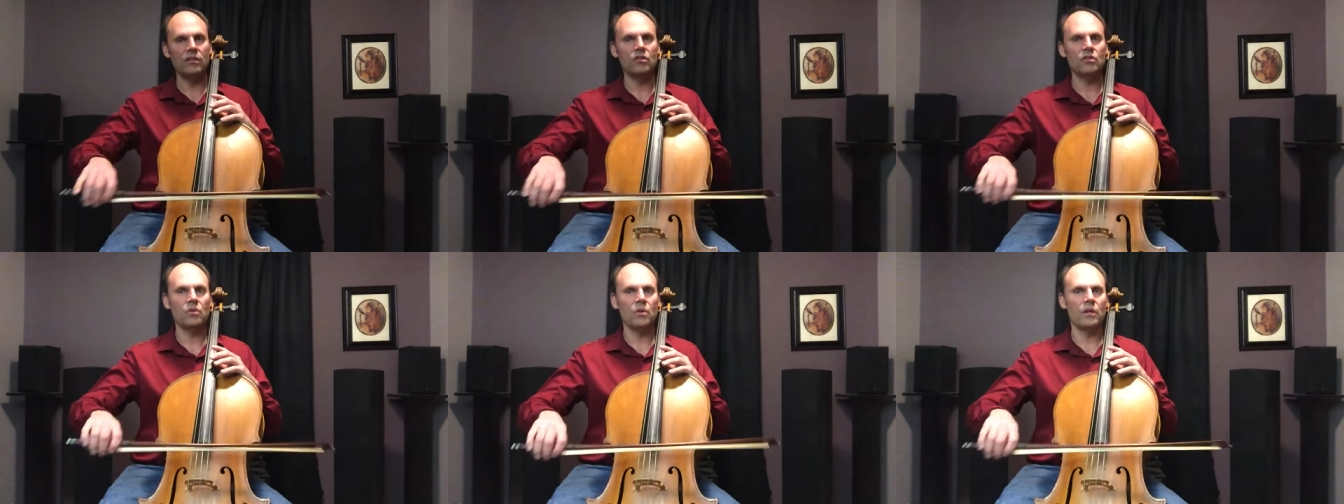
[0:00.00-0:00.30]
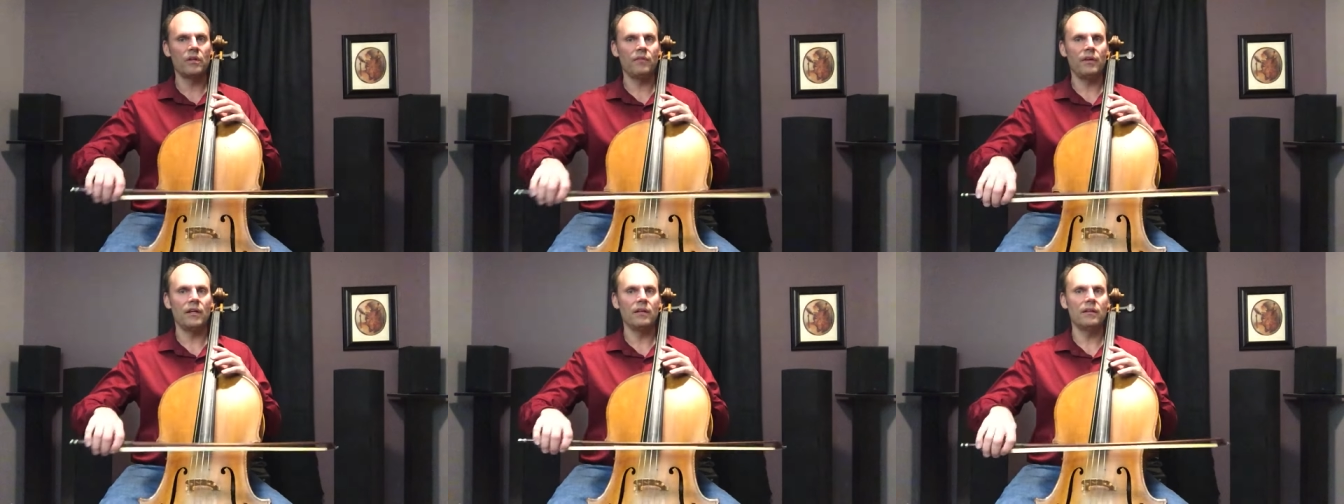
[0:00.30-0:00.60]
It's
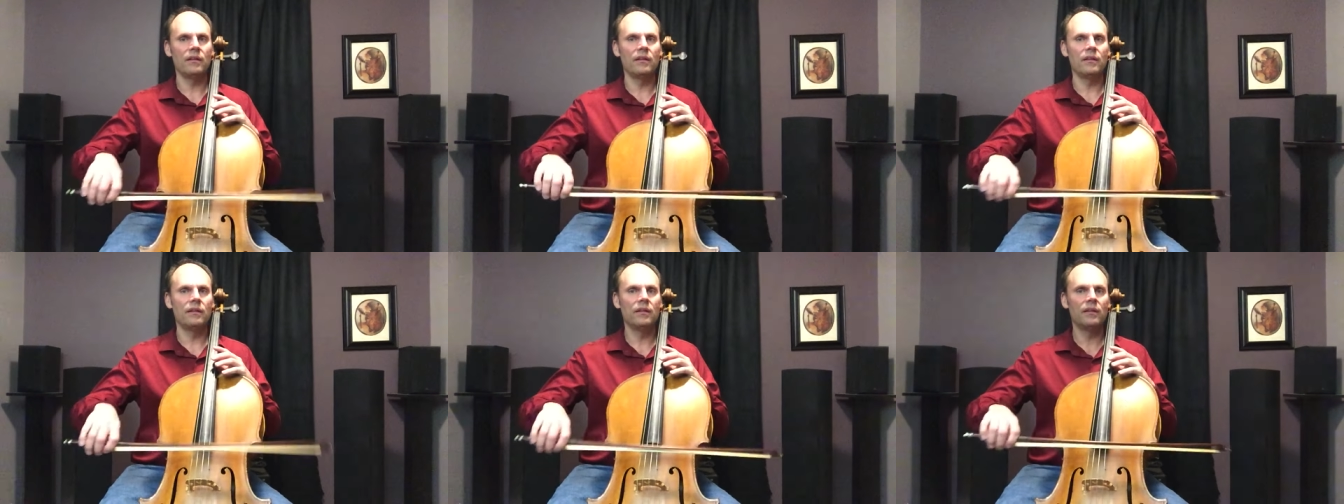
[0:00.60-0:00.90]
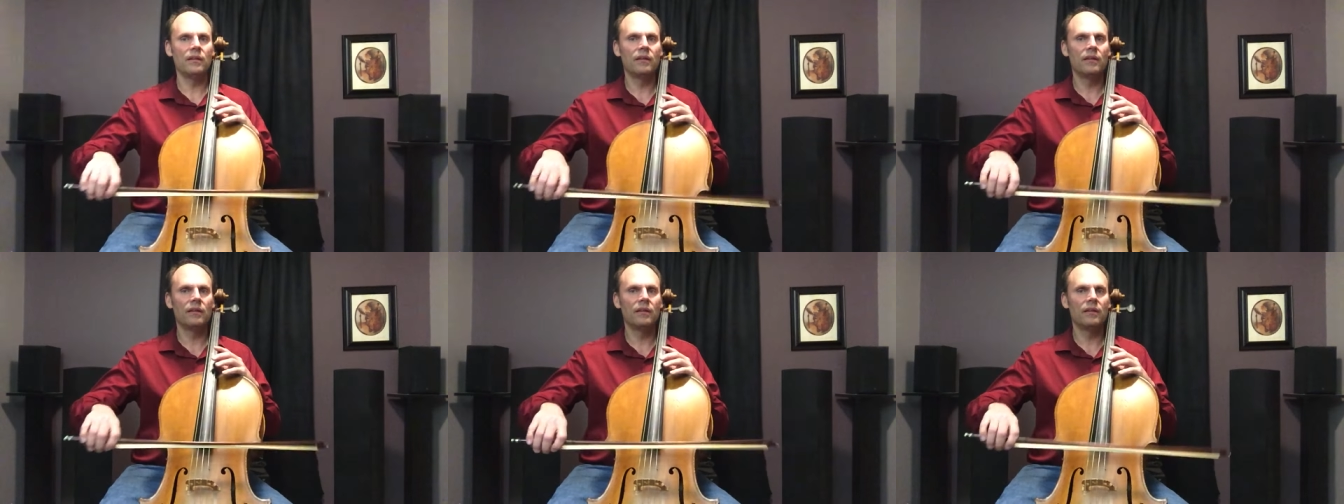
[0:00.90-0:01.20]
sort of
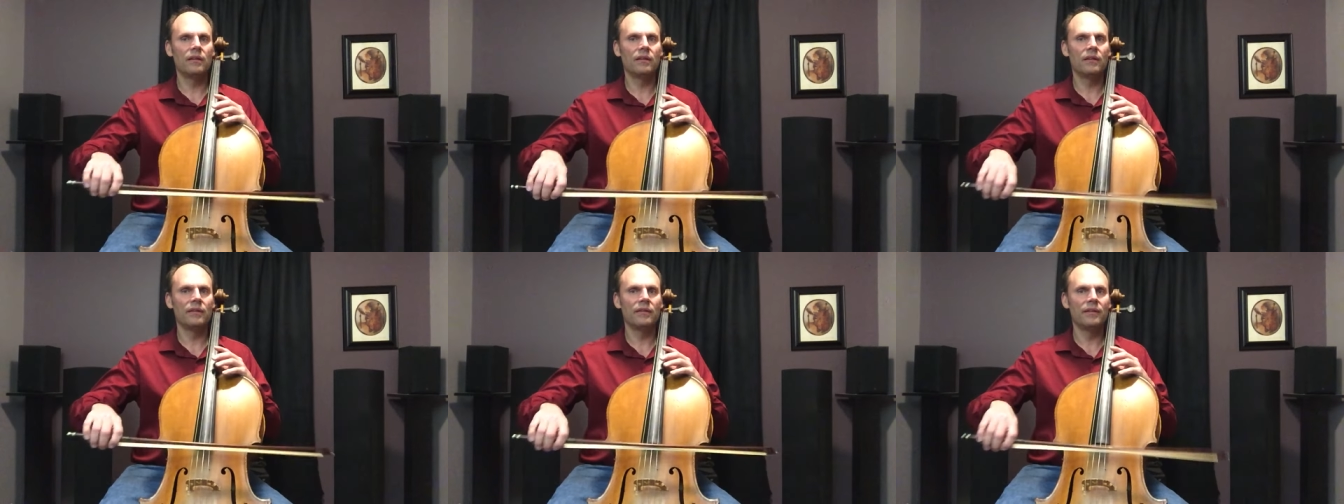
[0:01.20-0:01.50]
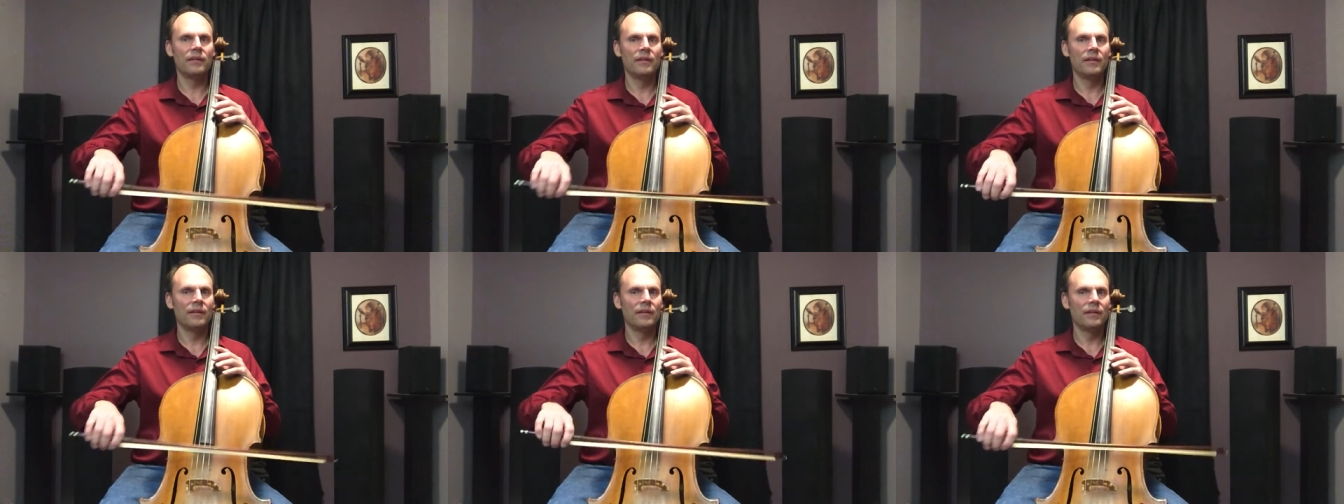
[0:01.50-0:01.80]

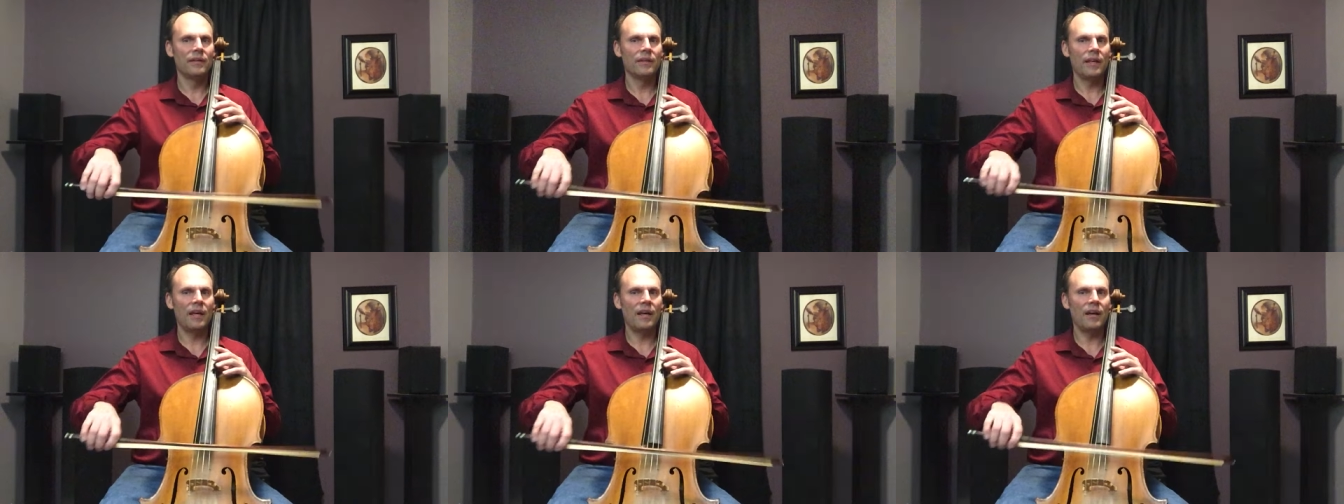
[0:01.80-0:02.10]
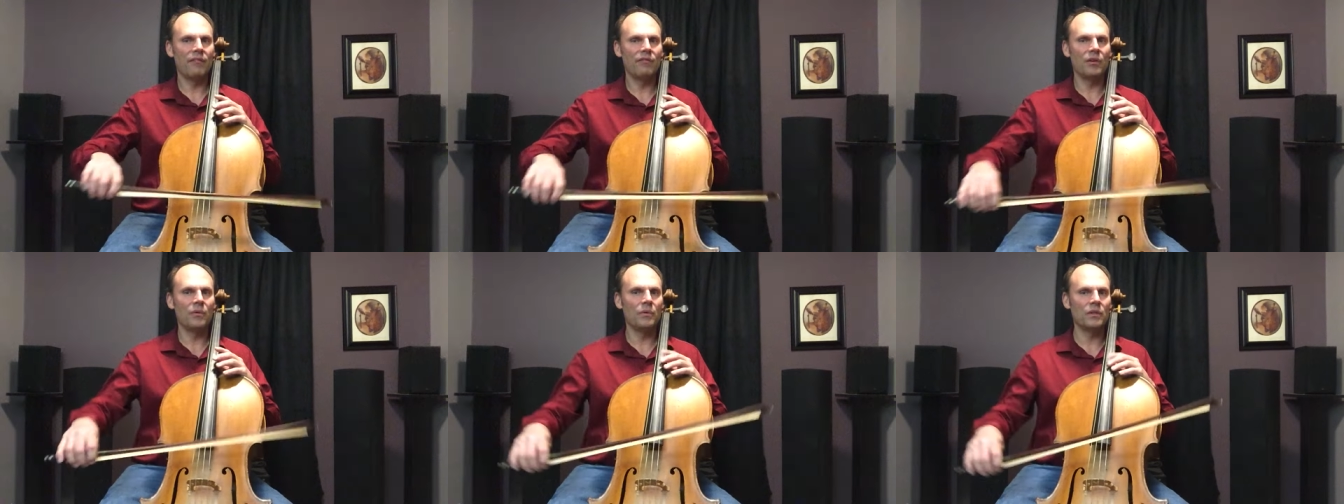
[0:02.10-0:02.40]
a,
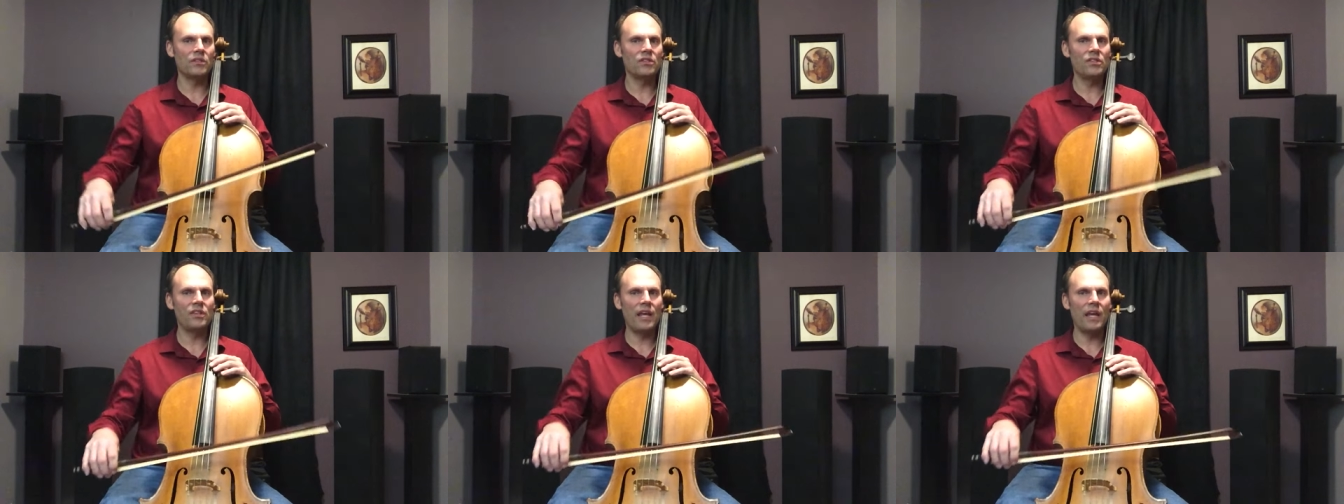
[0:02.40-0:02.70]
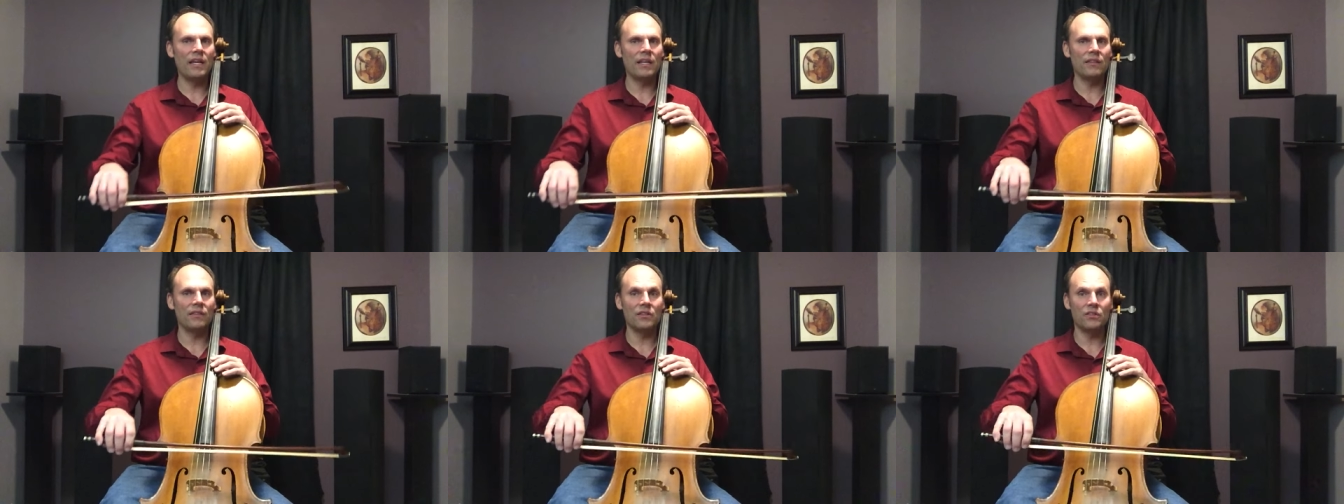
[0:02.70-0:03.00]
everyone's
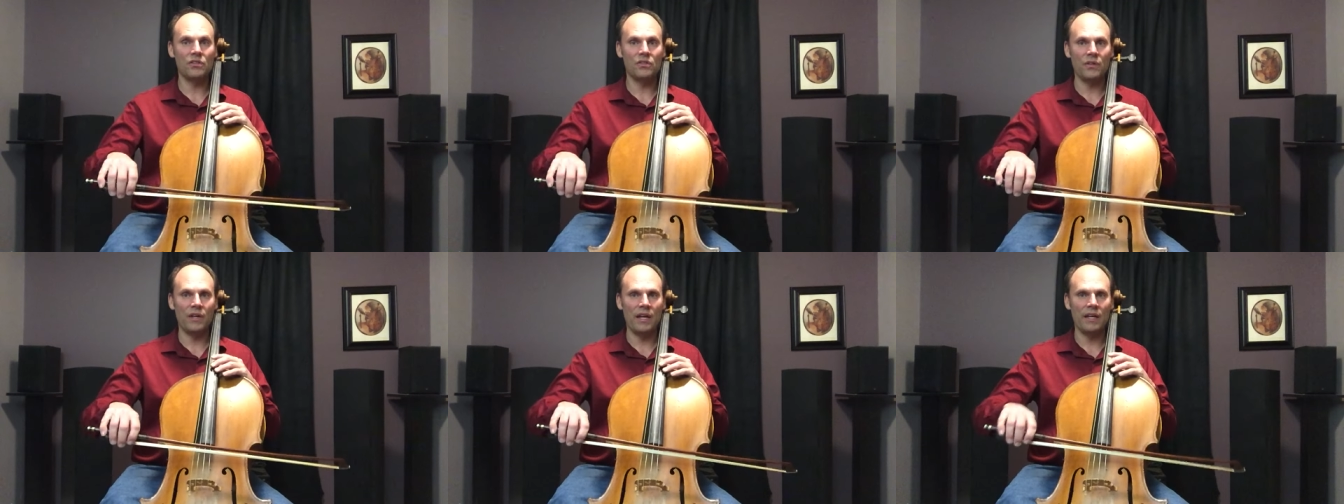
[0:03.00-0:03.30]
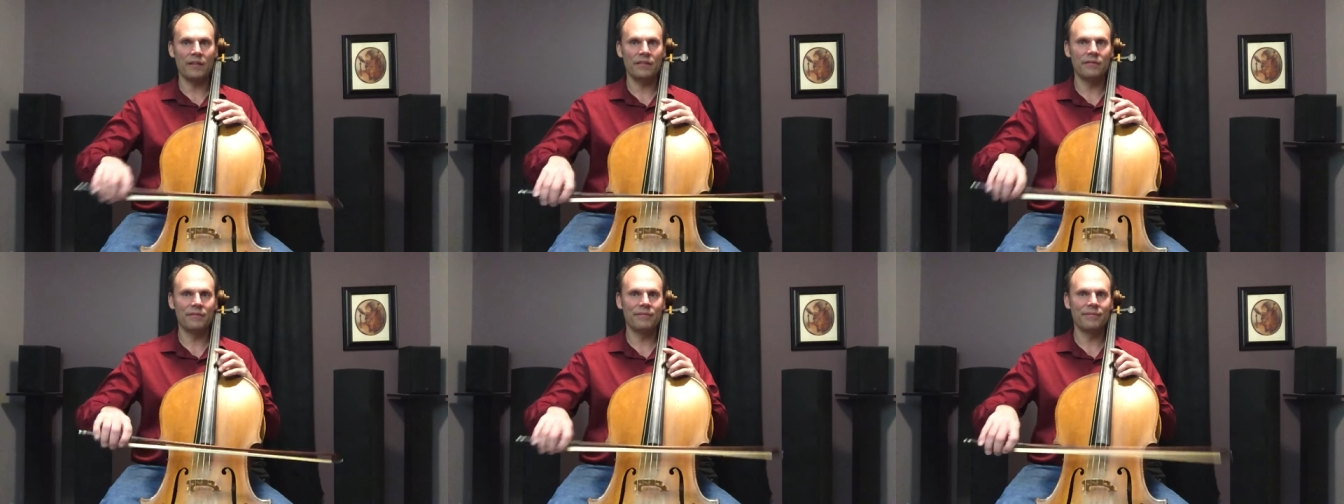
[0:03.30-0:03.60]
staying in the string,
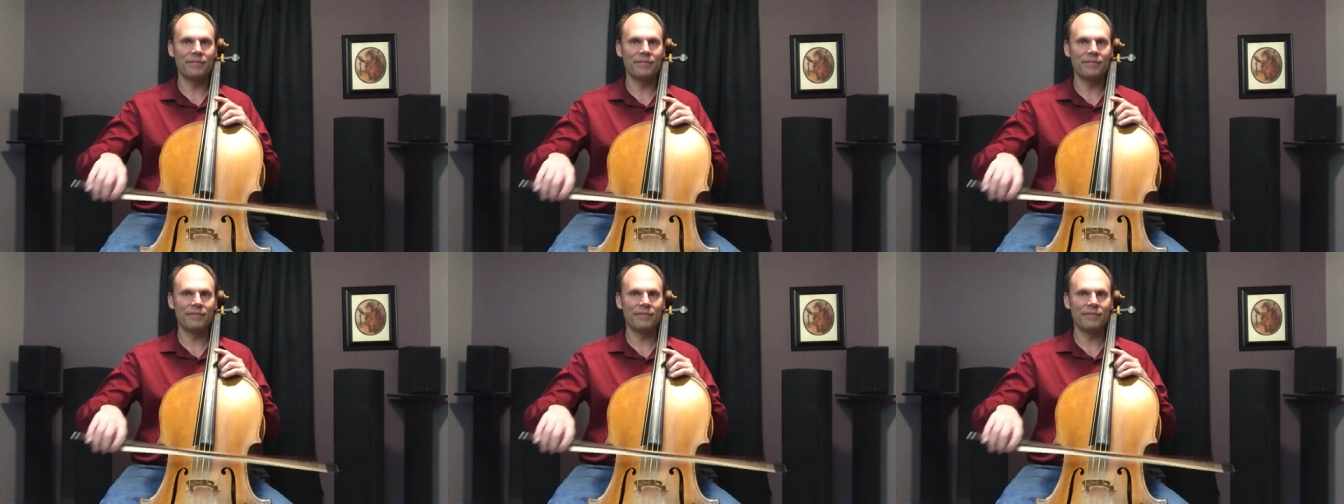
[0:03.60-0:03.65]
but